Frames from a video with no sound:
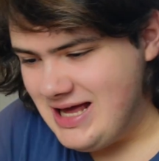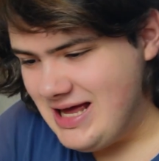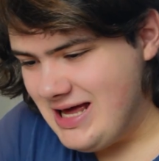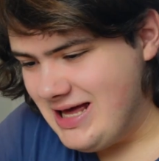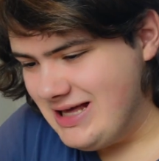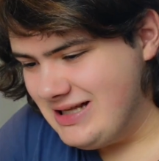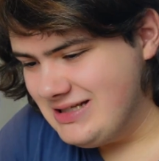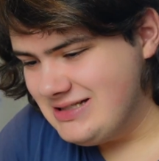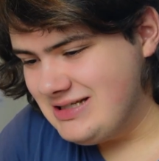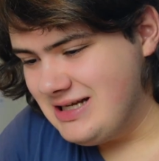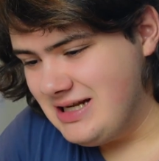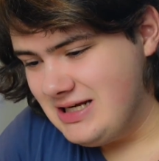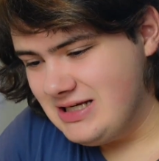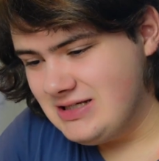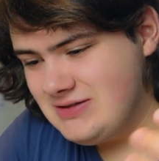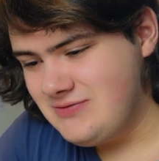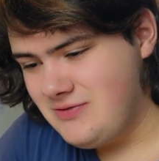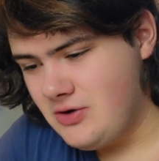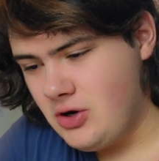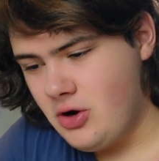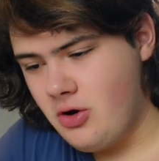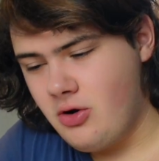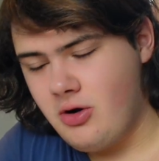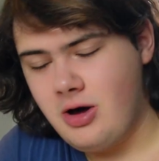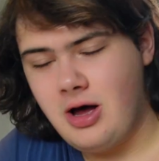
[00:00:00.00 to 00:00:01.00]
in today's
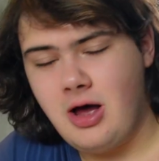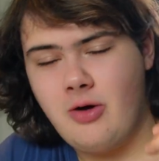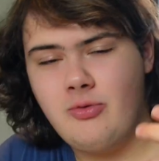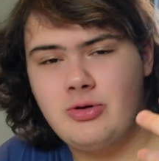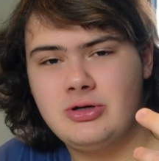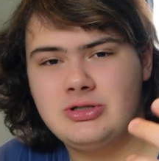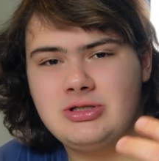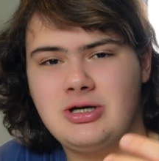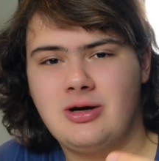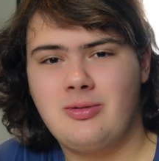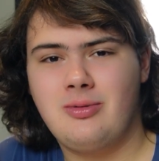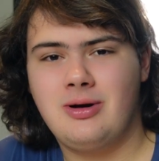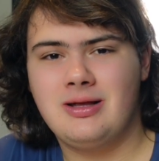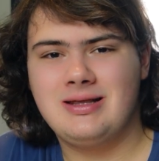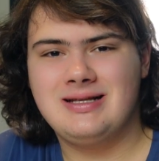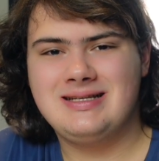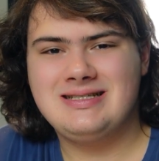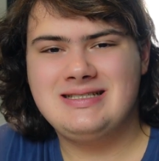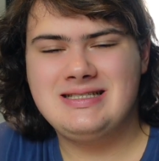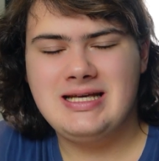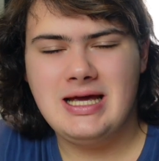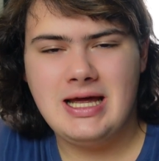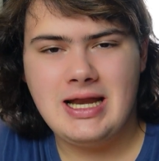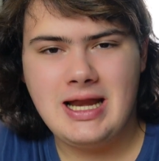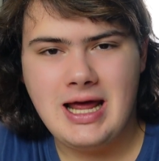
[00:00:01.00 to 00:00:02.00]
video I want to talk about
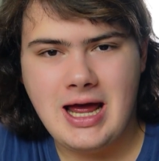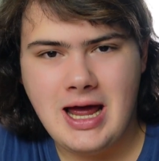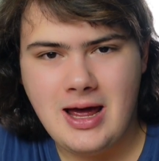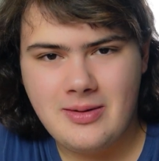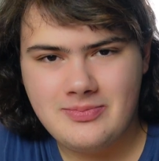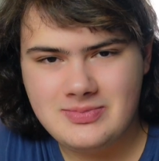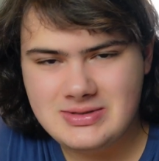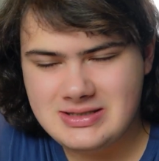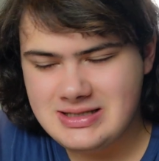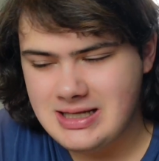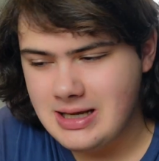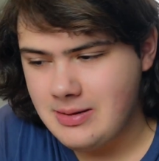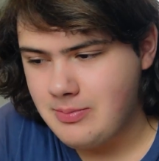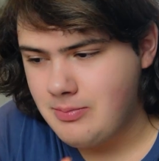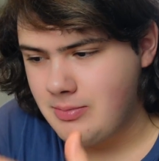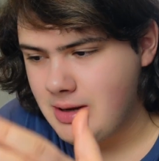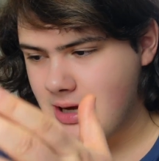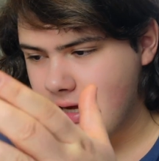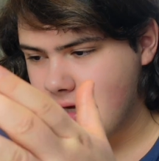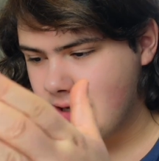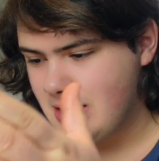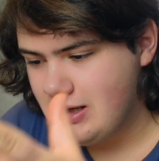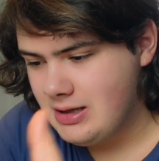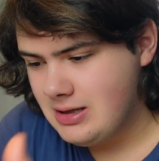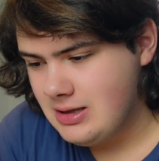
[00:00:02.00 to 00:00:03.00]
the 10 apps that
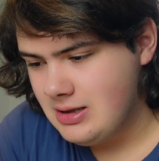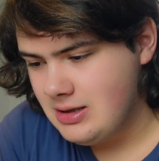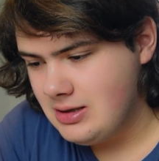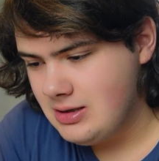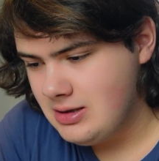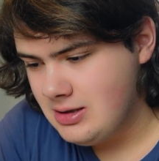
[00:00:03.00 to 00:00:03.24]
make